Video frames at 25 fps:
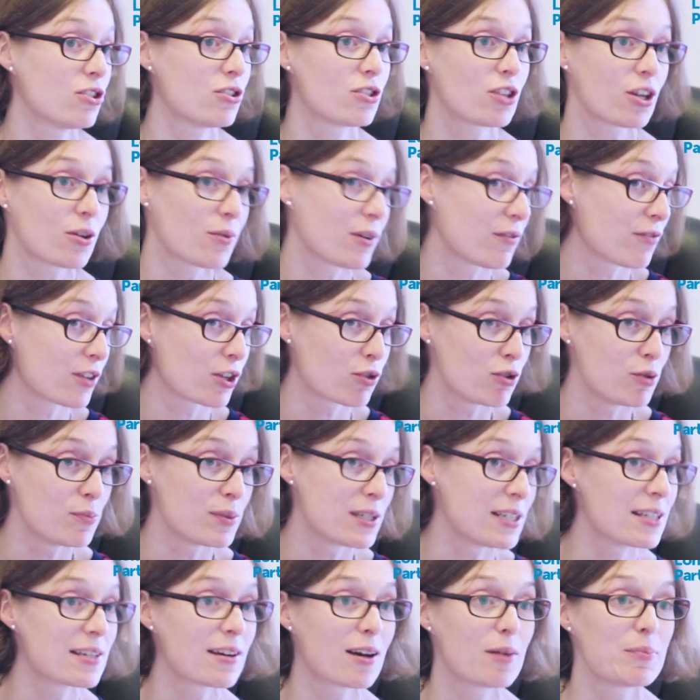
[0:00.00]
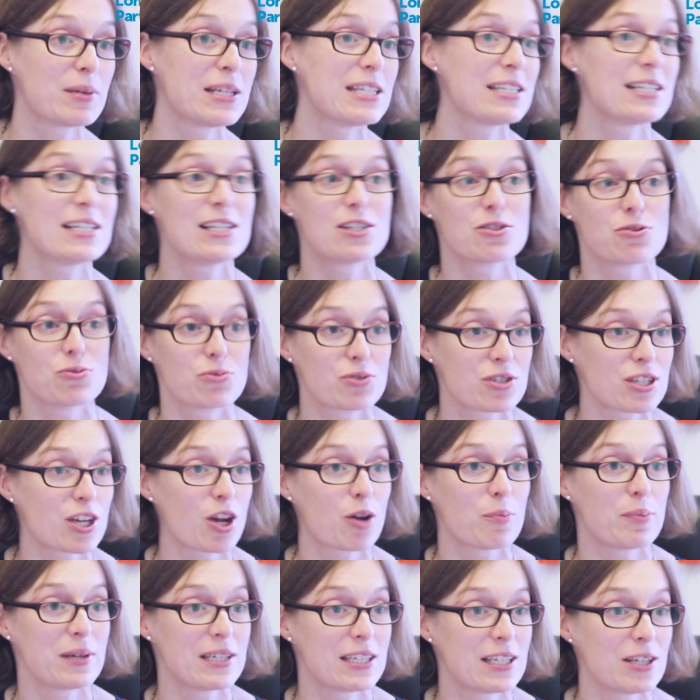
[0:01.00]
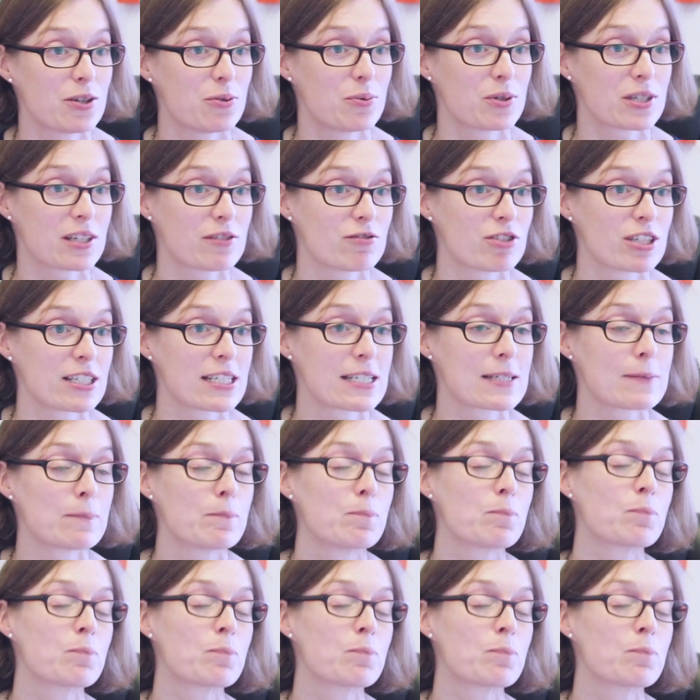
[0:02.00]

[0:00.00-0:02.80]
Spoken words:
So if the group's in diabetes or COPD or whatever it is.